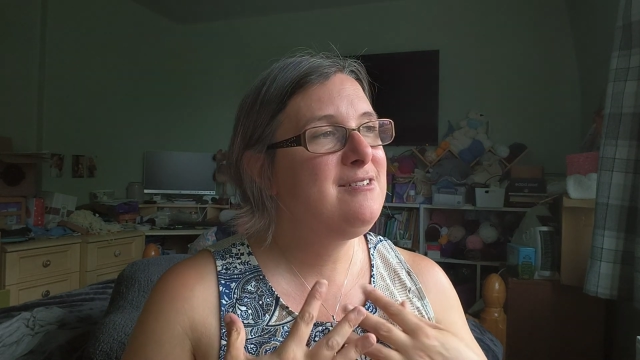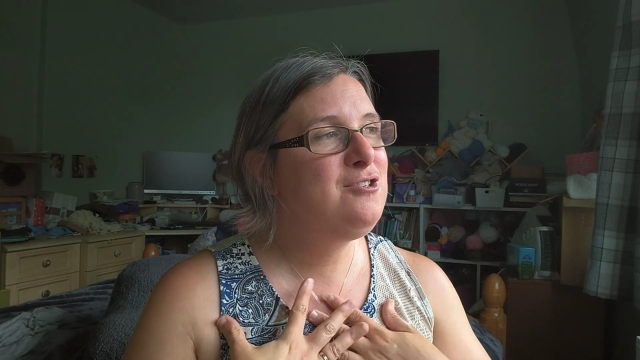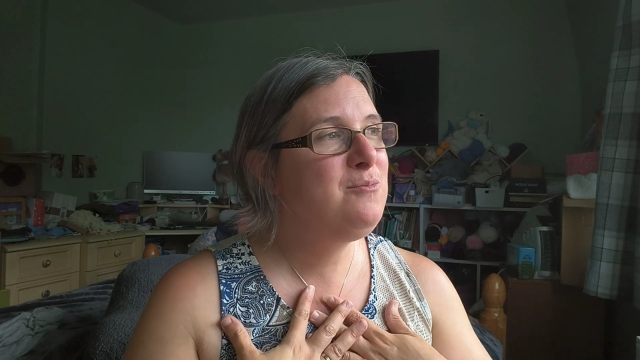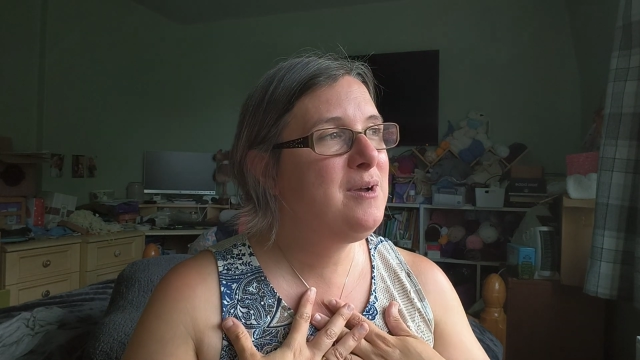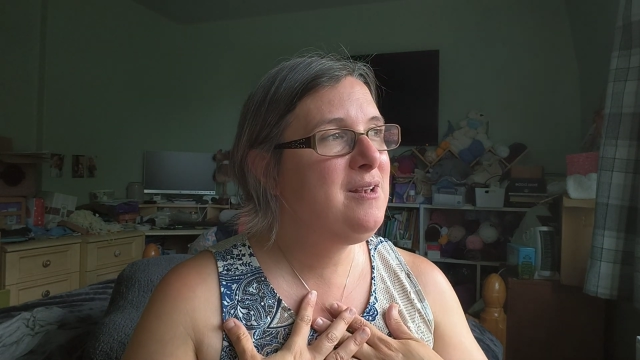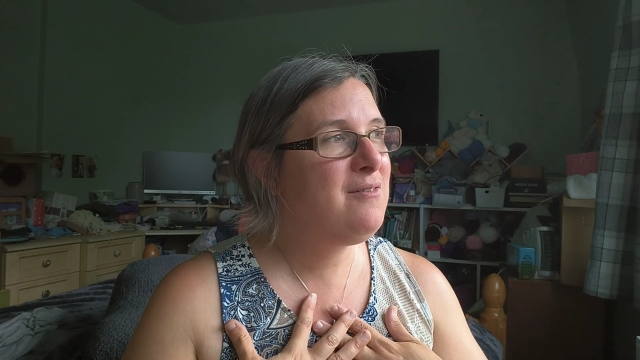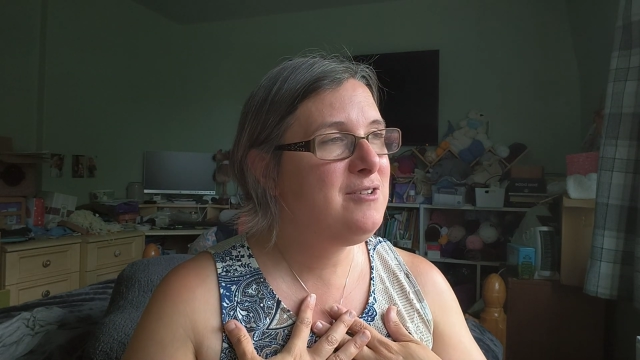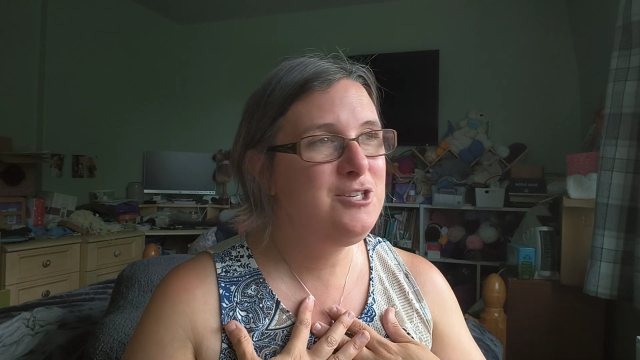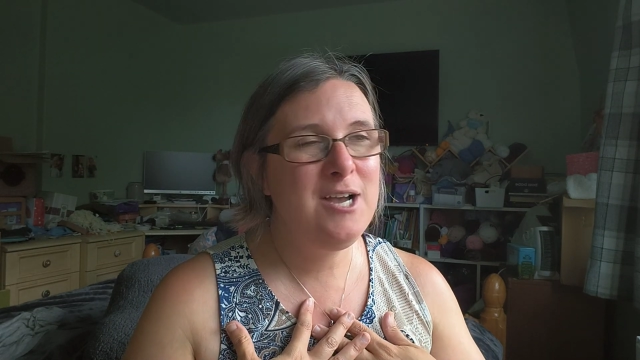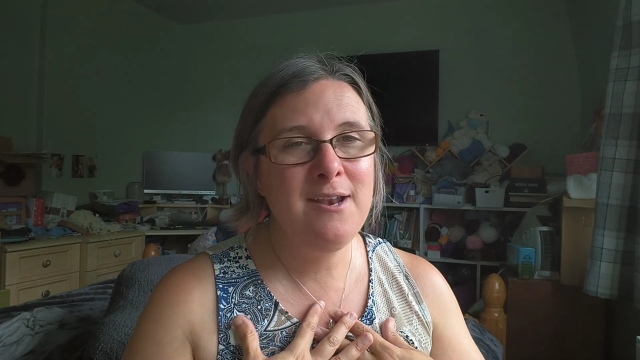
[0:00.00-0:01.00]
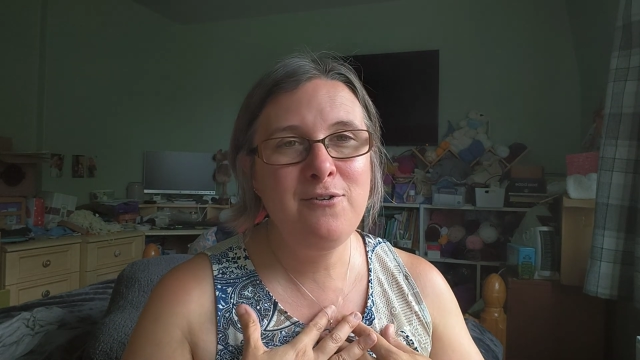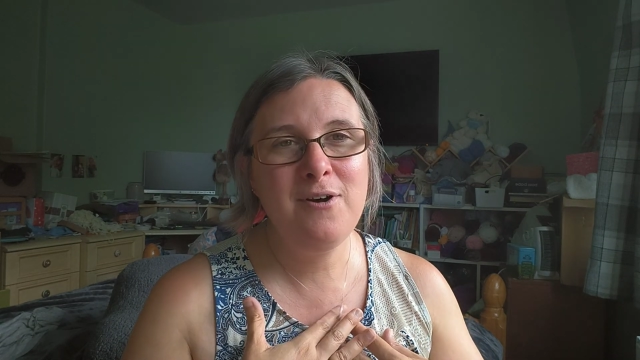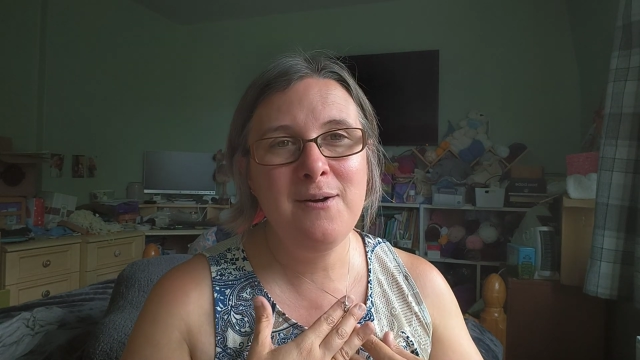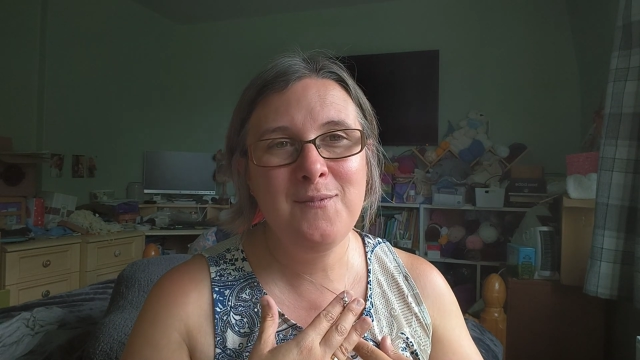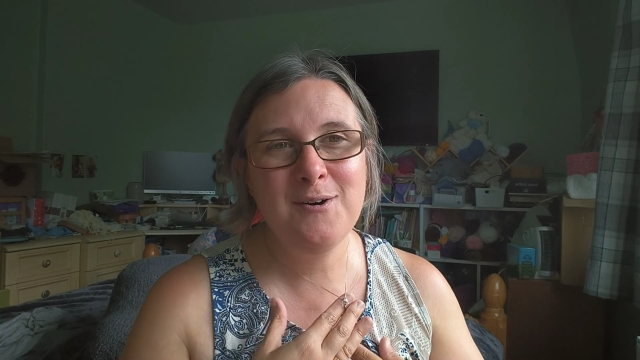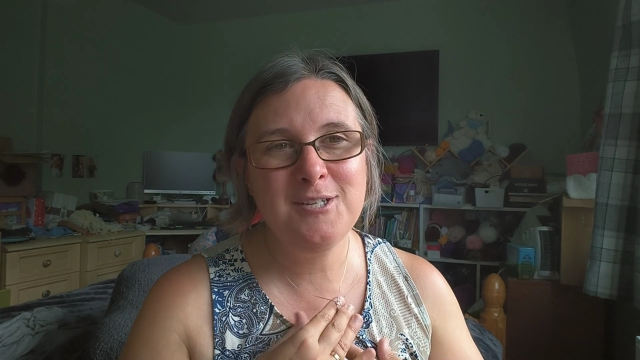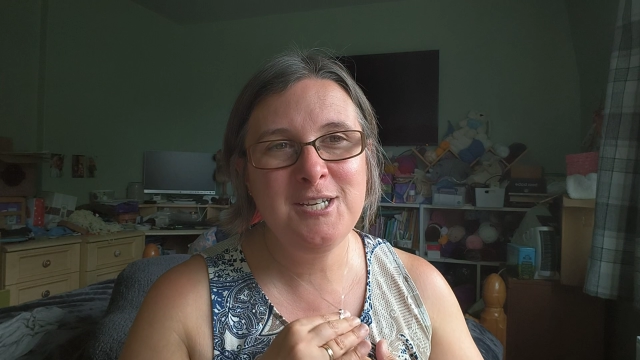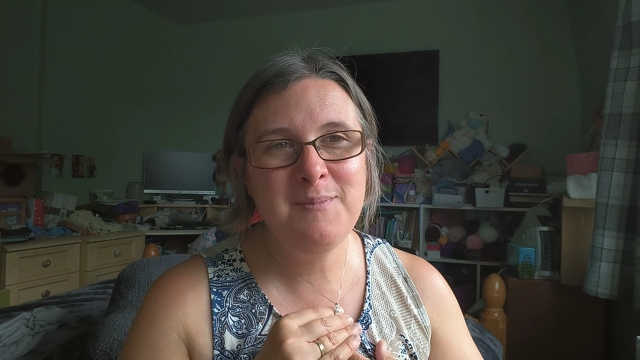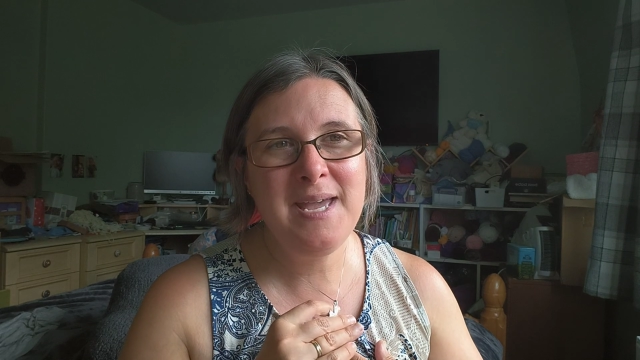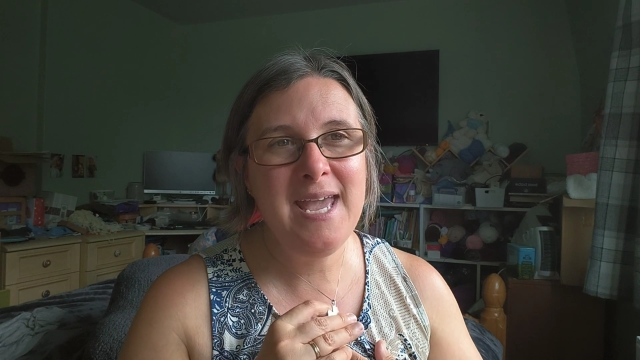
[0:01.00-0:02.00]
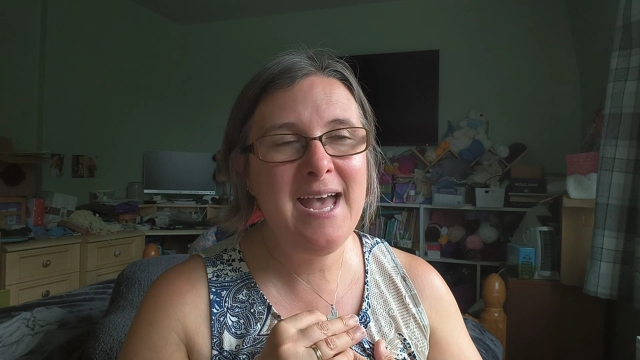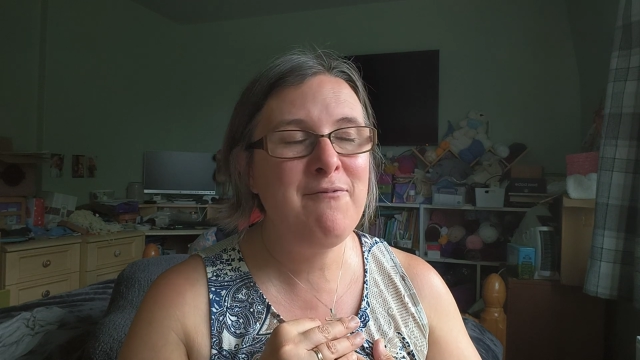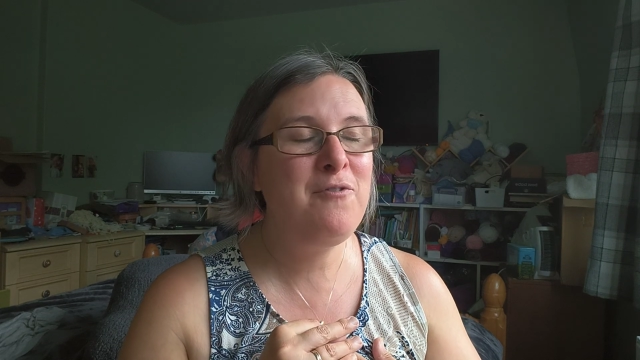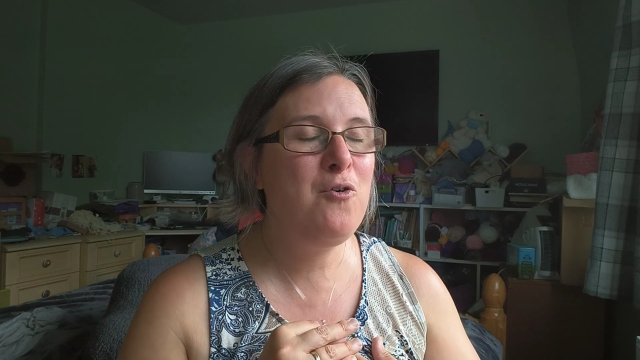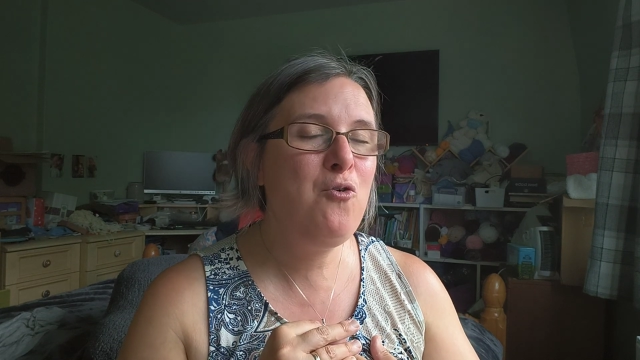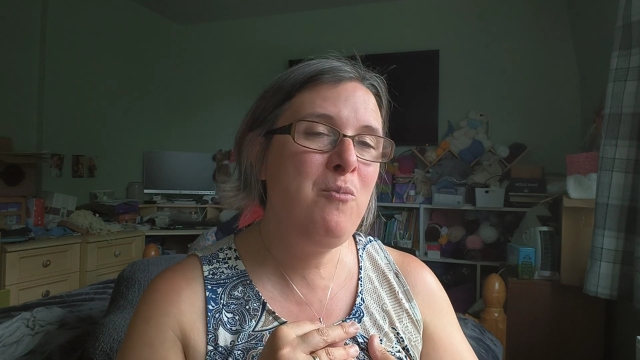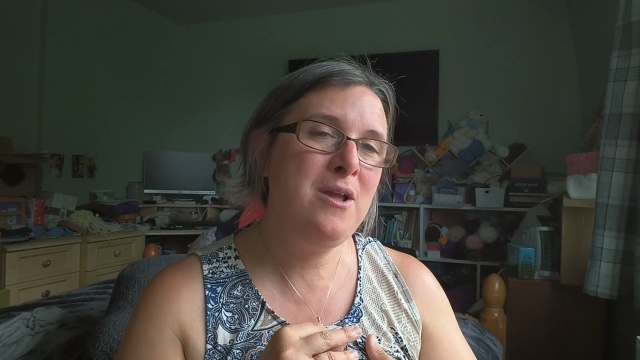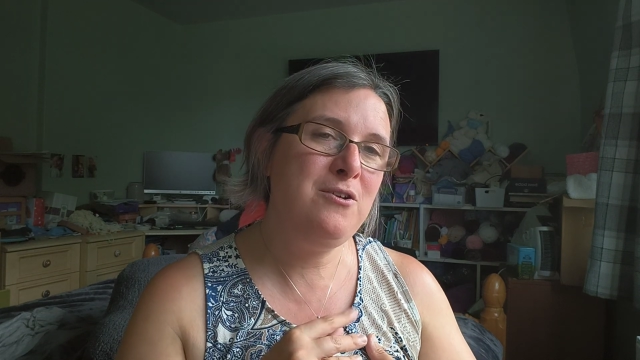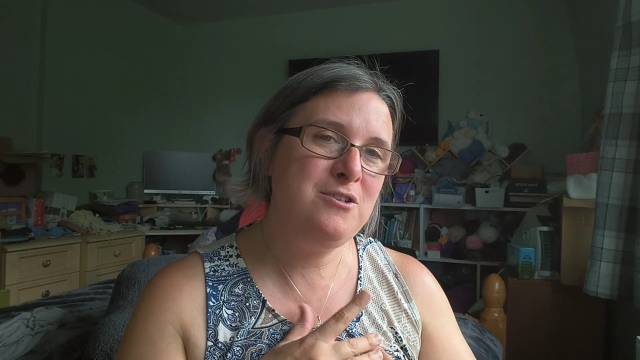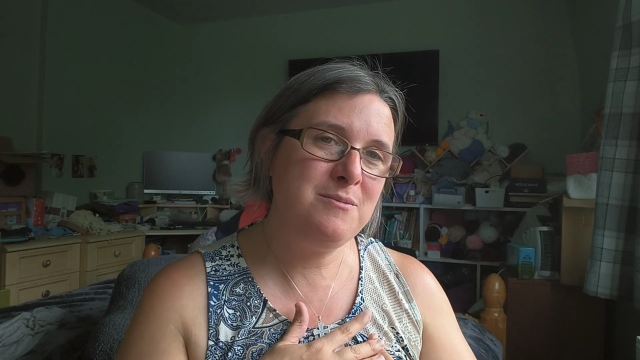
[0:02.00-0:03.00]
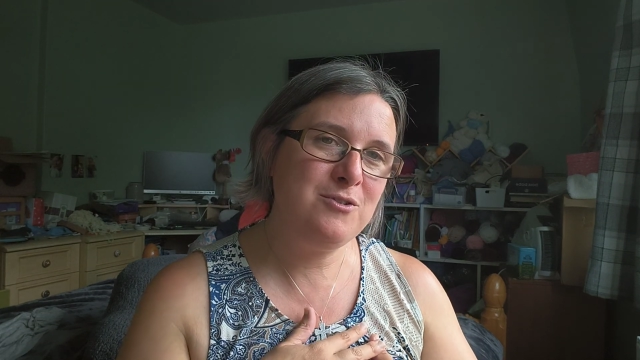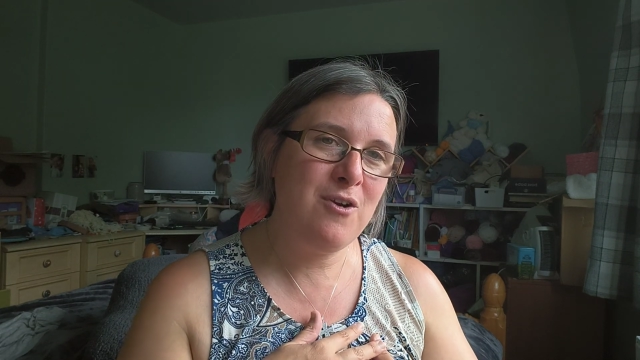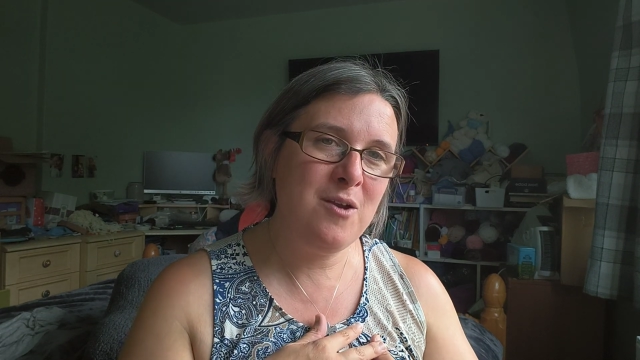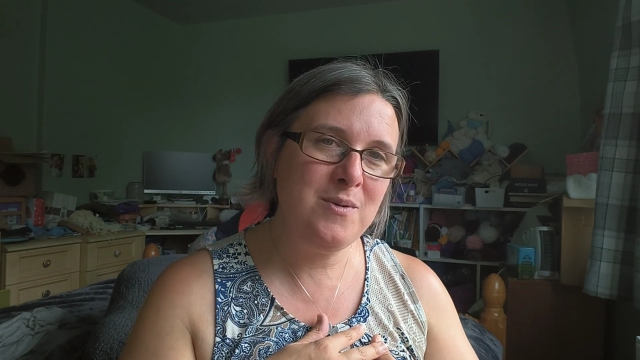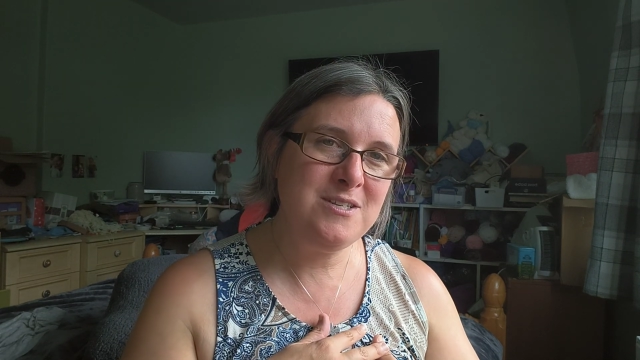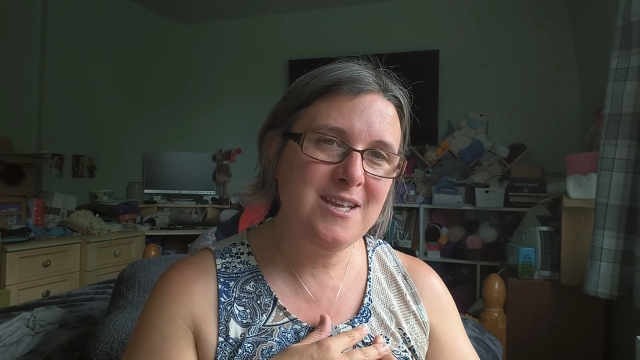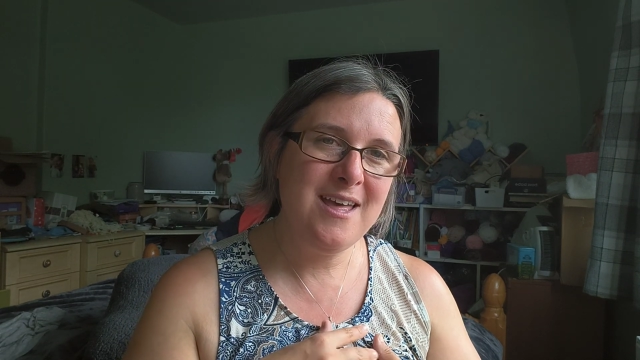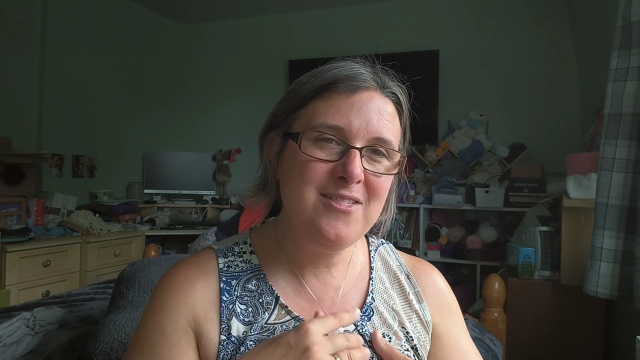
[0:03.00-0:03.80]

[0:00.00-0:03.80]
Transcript: to my lovely channel and watching me, and for all my new subscribers,